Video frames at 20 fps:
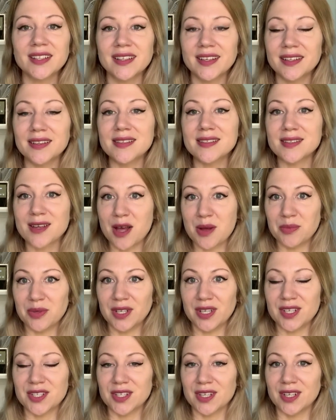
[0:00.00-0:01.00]
like this
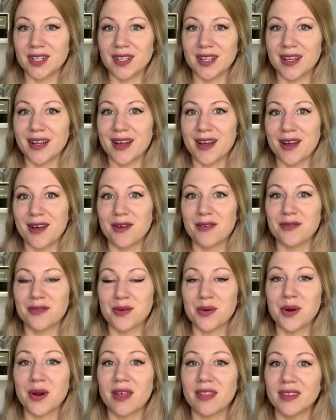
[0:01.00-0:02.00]
combination
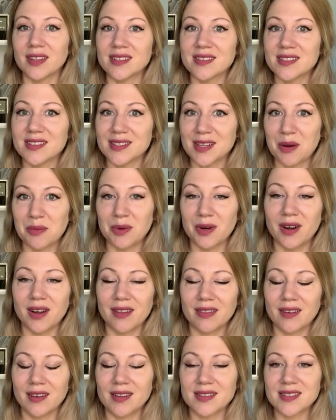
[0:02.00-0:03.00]
for the summer. I
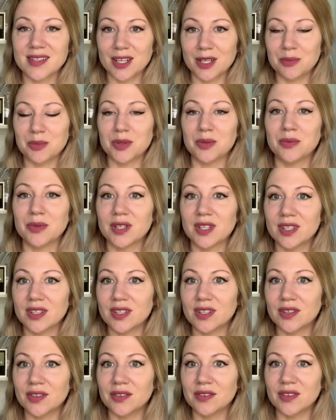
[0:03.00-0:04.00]
think it's going to be really
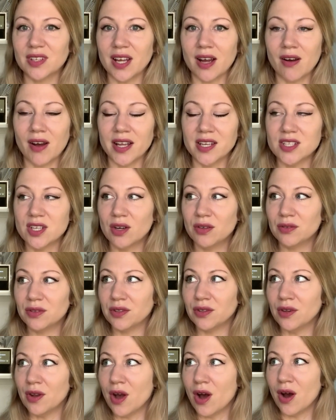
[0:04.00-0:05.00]
cute. Now, I don't
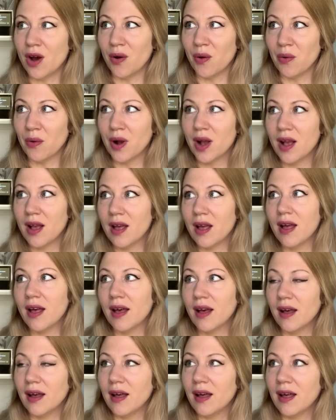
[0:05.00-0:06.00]
know
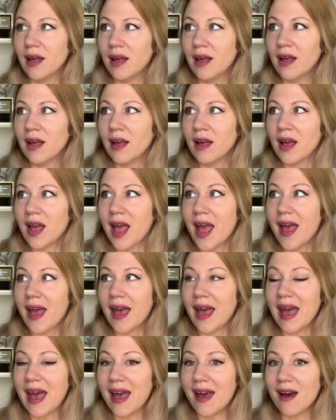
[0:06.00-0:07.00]

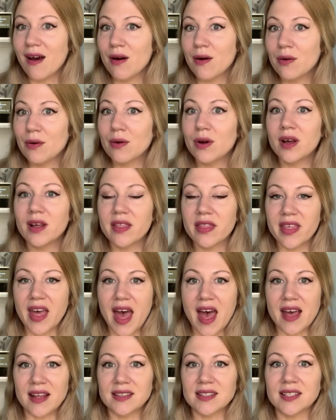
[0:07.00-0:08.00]
how
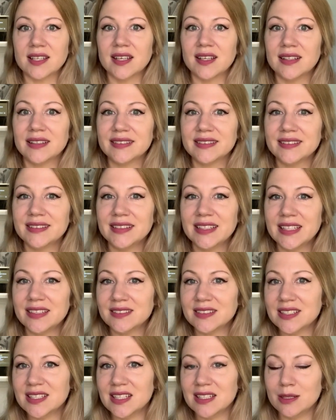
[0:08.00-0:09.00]
that
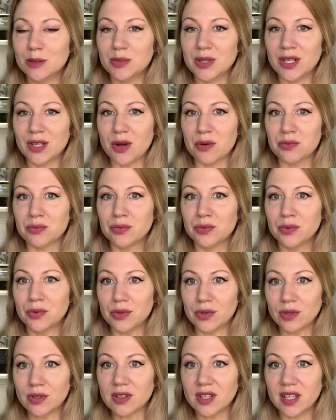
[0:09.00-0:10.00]
little teeny bit of
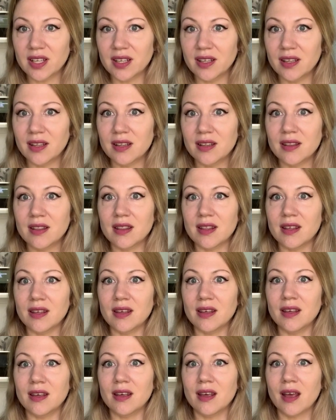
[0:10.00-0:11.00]
wool in
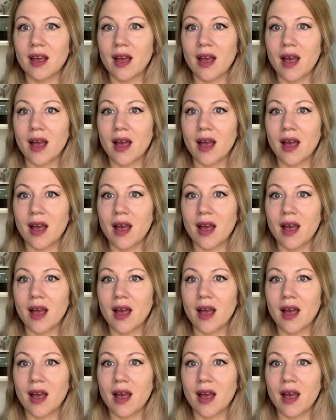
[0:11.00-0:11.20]
the